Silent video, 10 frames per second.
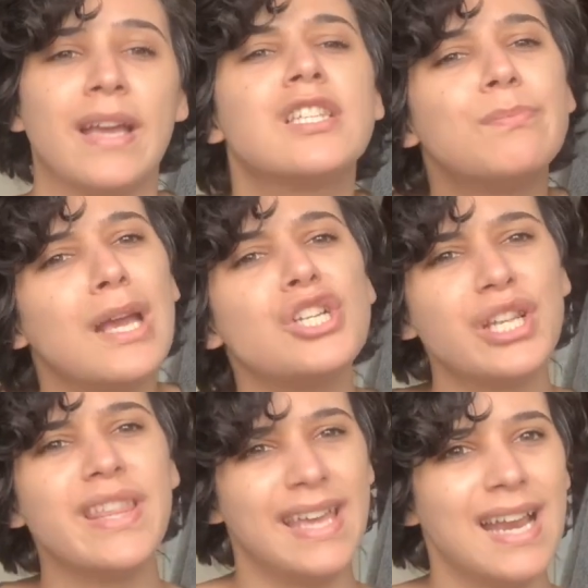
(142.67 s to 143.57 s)
especially
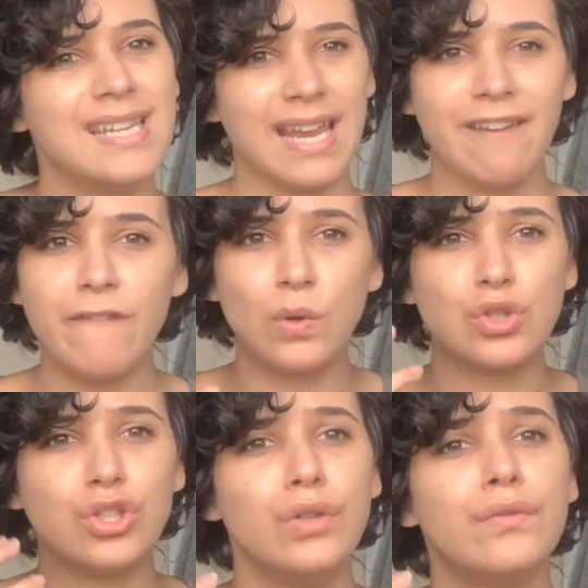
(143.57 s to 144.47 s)
the ending. It felt
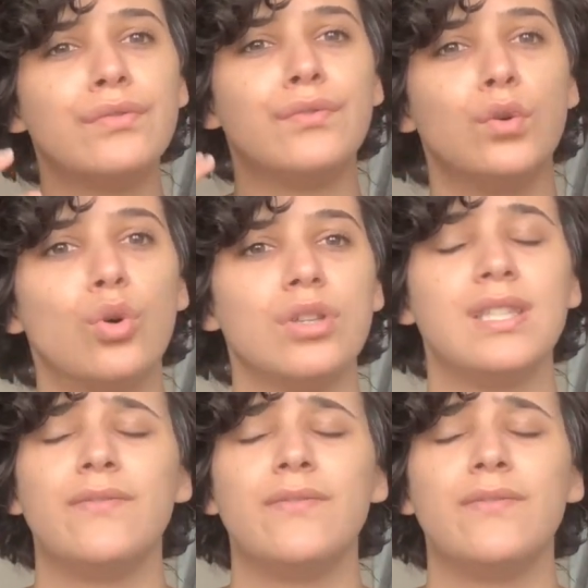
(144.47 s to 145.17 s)
so forced.